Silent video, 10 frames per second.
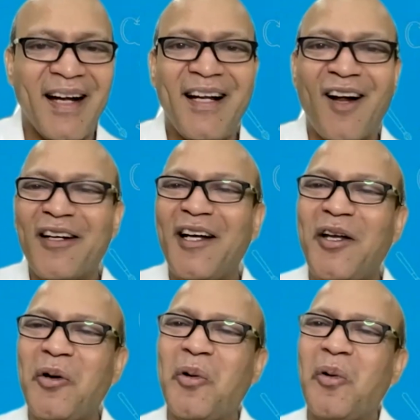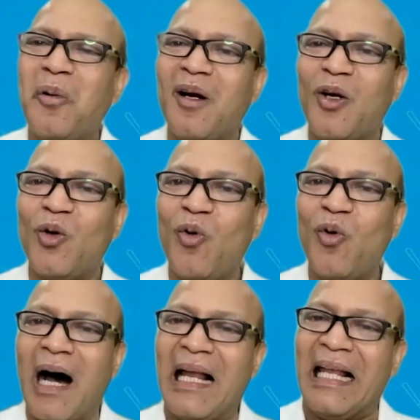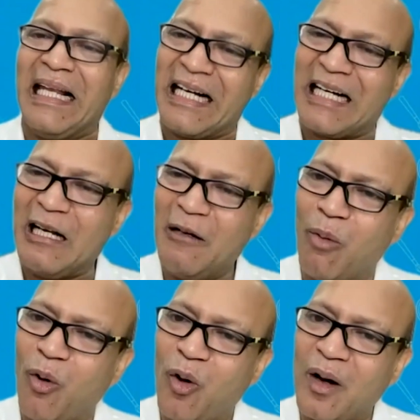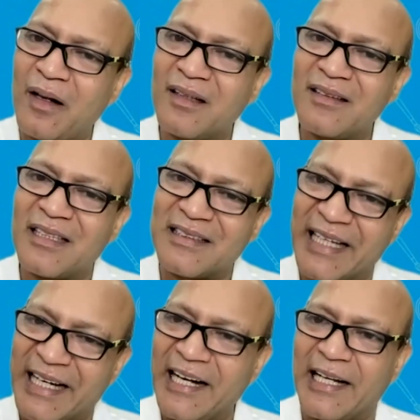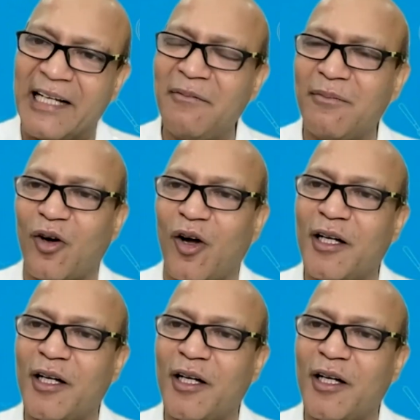Now, did you do a little more the second time,